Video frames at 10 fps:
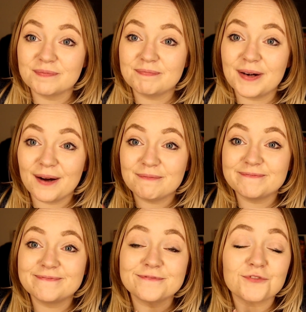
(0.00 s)
But
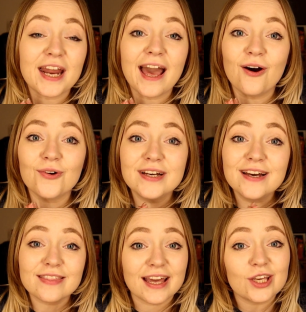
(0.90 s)
for now,
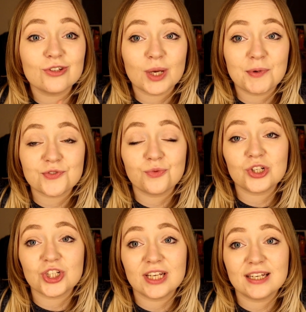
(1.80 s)
thank you so much for
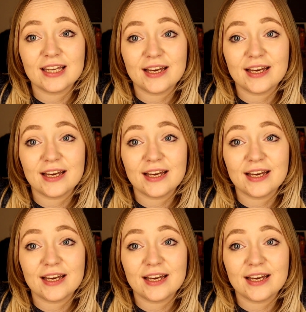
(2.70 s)
watching.